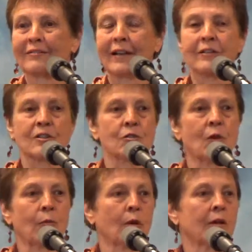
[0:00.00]
I just knew I
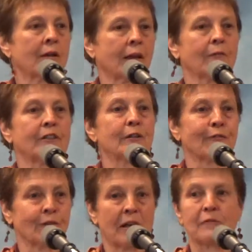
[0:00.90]
wanted to have a
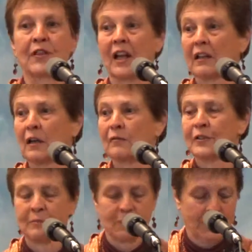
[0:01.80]
different life that I loved.
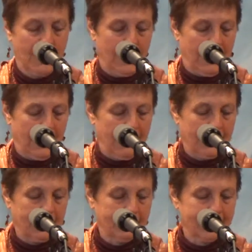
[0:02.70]

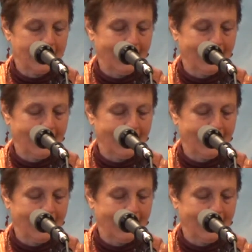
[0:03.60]
And